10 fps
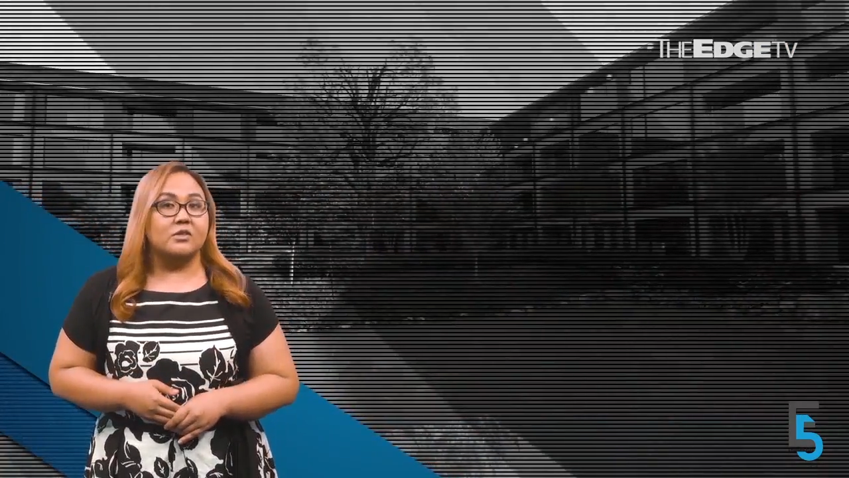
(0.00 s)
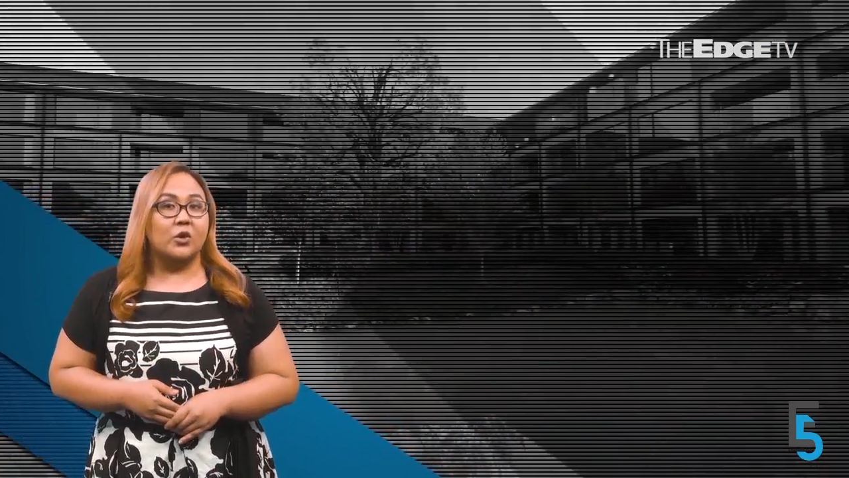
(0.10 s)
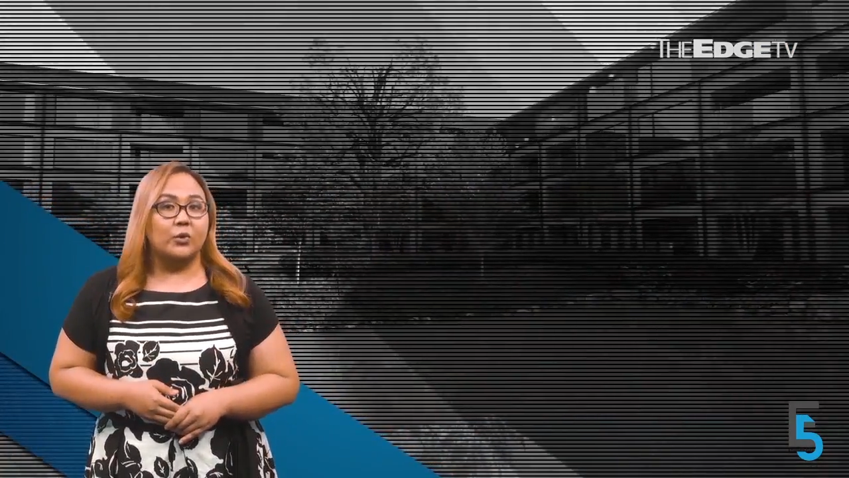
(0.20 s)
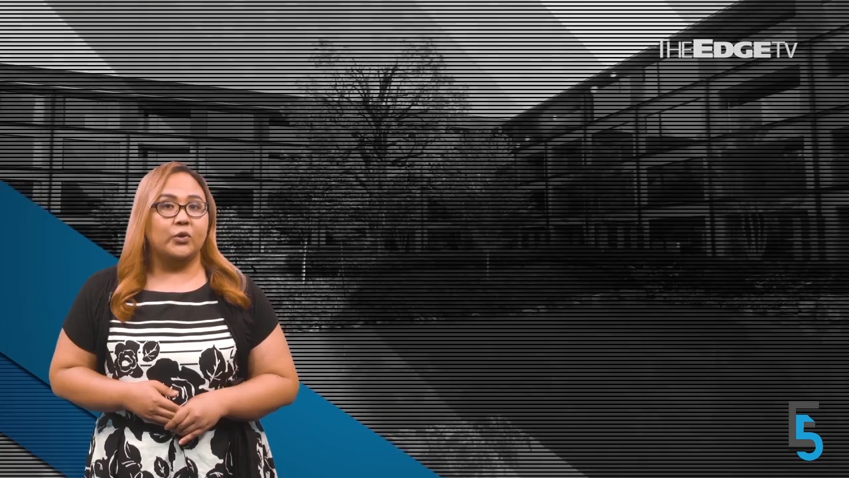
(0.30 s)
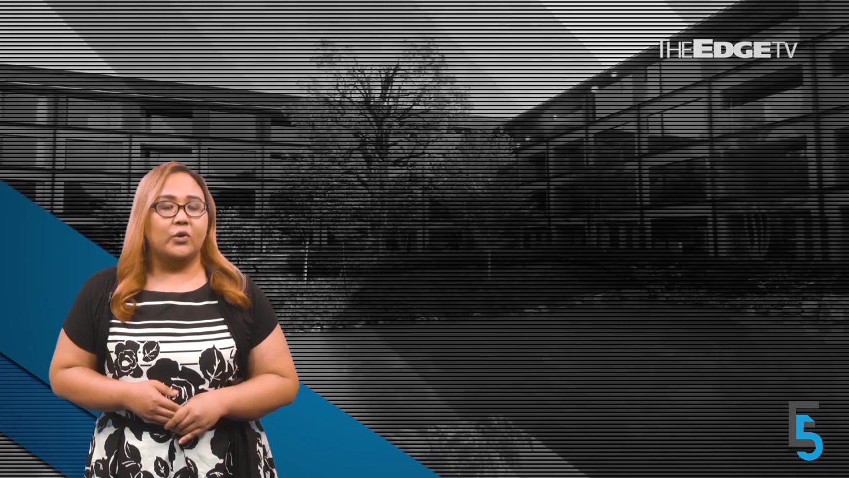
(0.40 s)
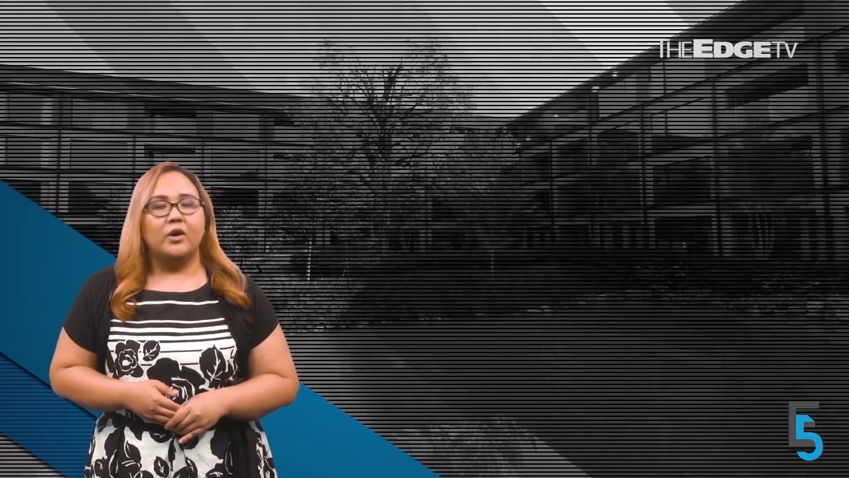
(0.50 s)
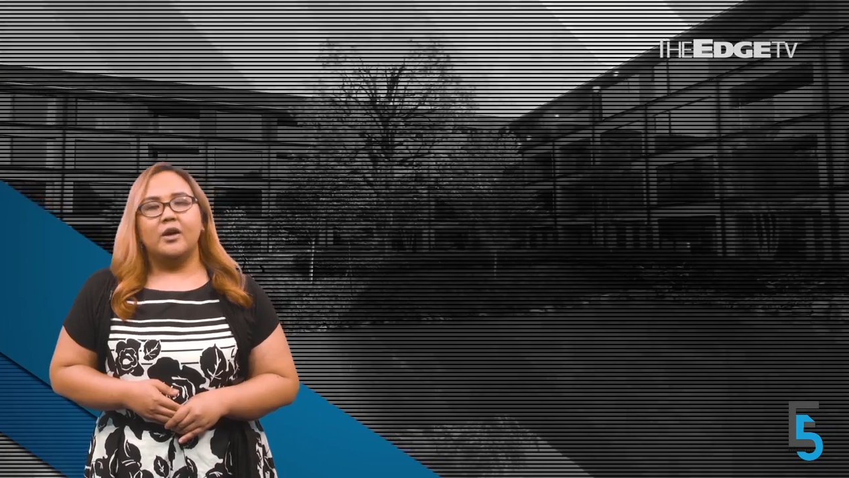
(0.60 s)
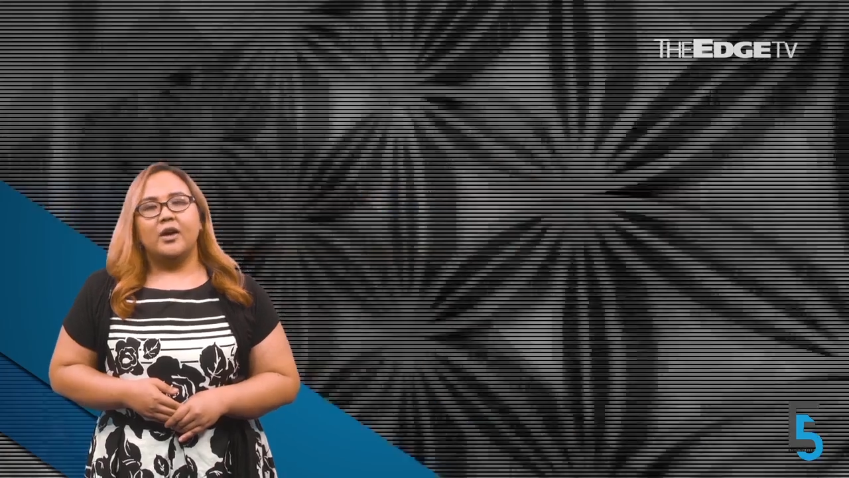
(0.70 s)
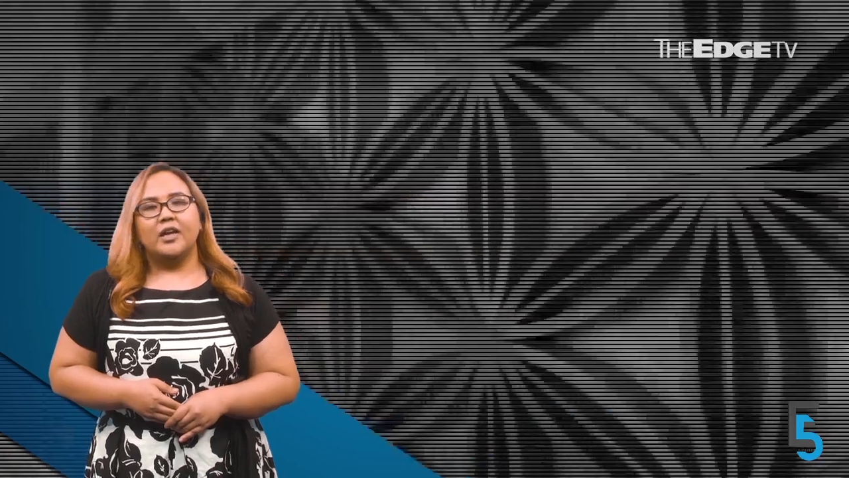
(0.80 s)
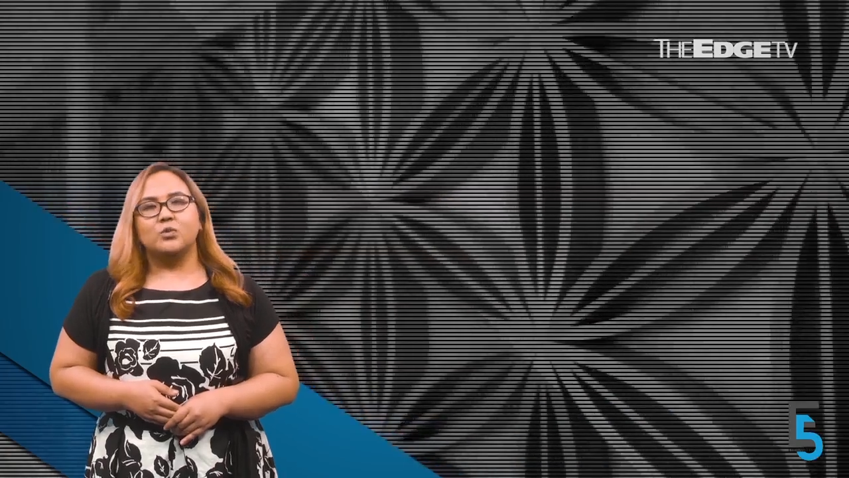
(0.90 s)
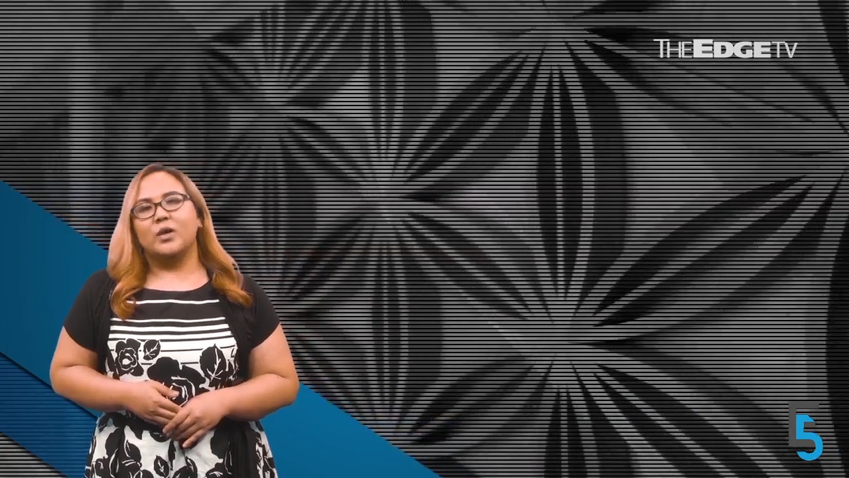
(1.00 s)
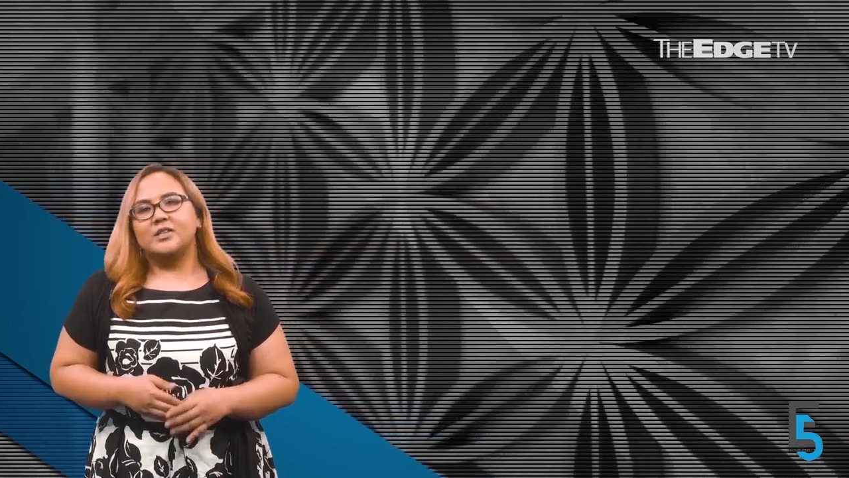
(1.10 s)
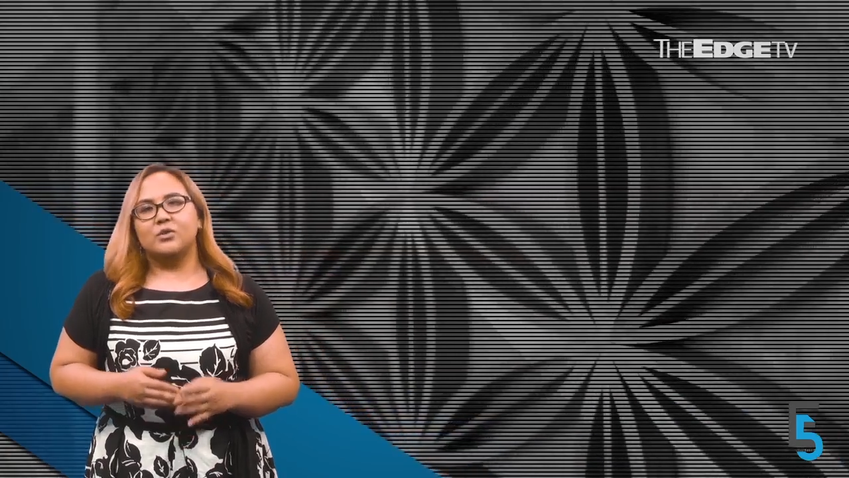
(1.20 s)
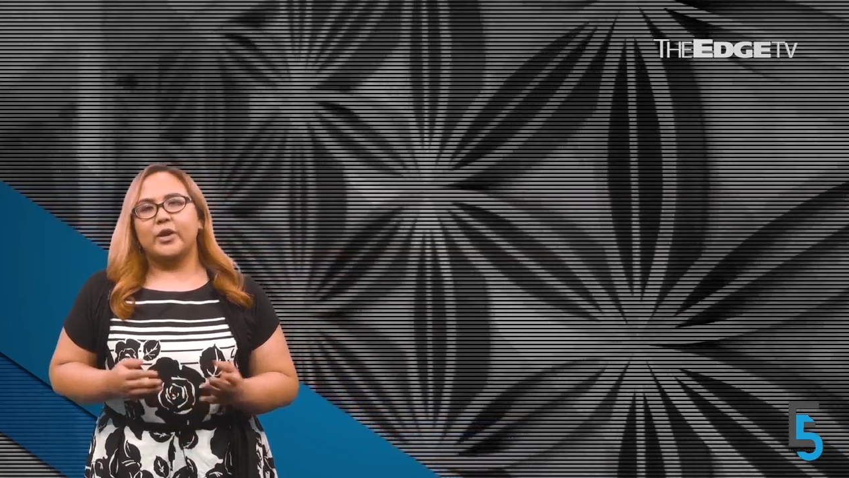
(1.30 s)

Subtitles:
Kyoto, as well as the